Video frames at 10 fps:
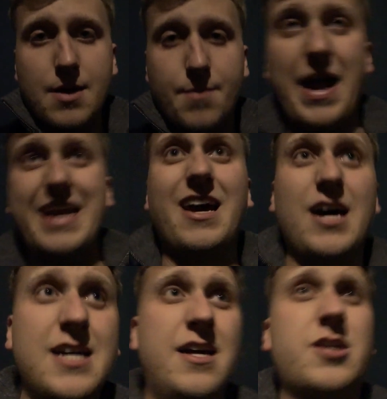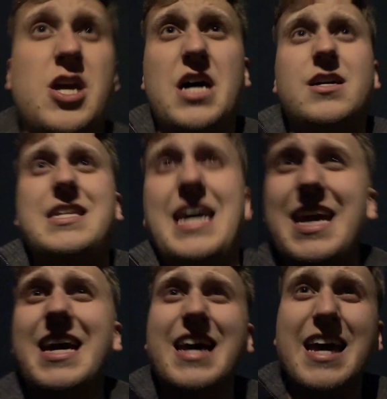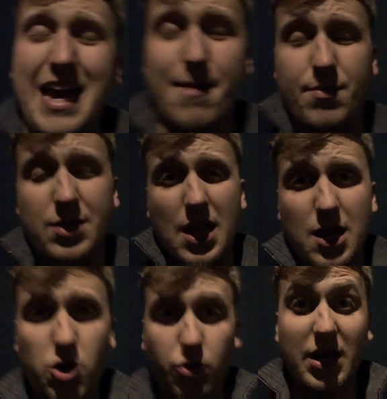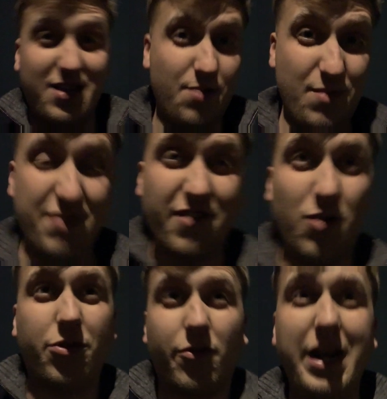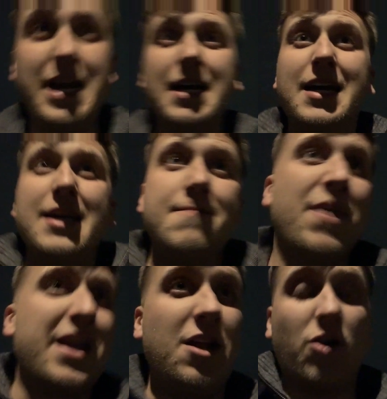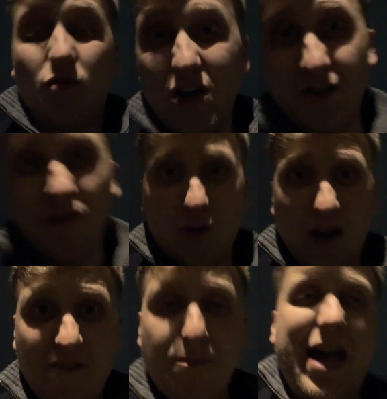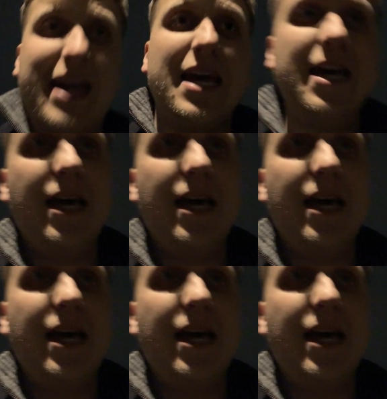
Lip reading: Maka, Kiate, and Luca in the midfield three. And then you've got Riedewald left back.